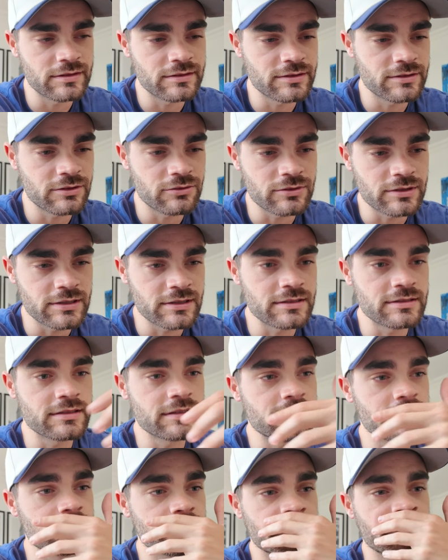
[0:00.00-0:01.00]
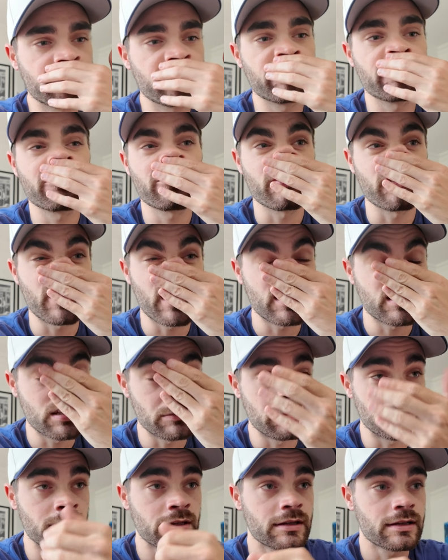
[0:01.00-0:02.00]
It's so easy for that
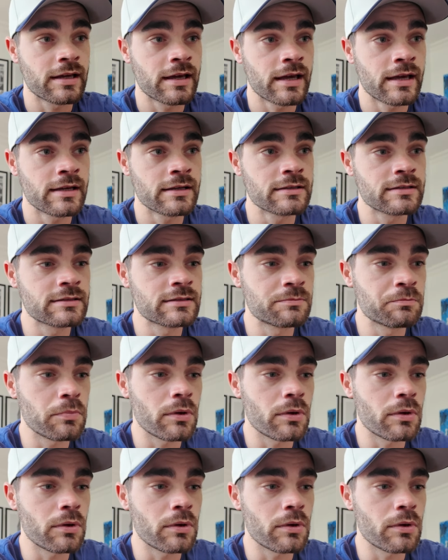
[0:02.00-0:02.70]
to be the case.